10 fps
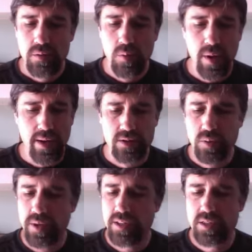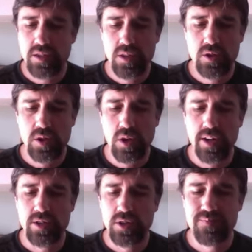Wow, 26th of
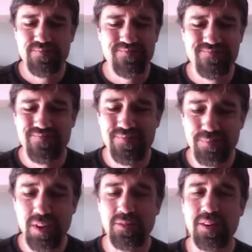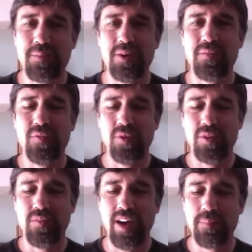July Blood Red Moon,
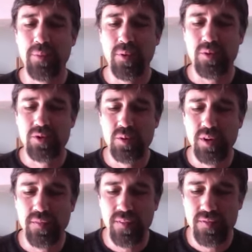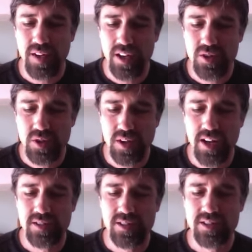4th of April 2015, two
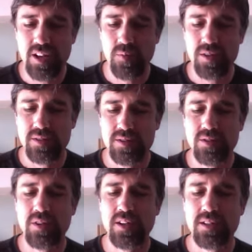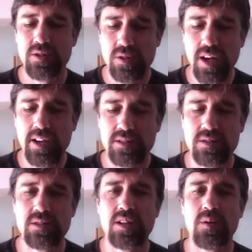days, 16 weeks, two, day, two days and
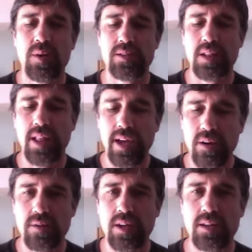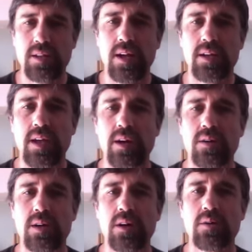16 weeks later on date to date
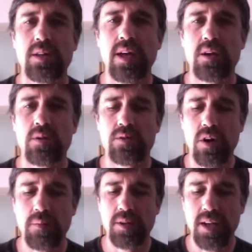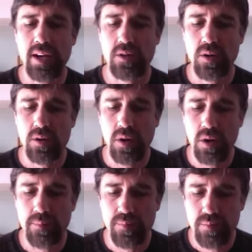cal calculator on
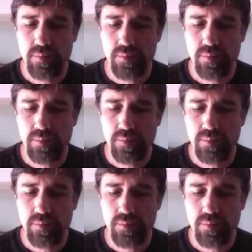timeanddate.com.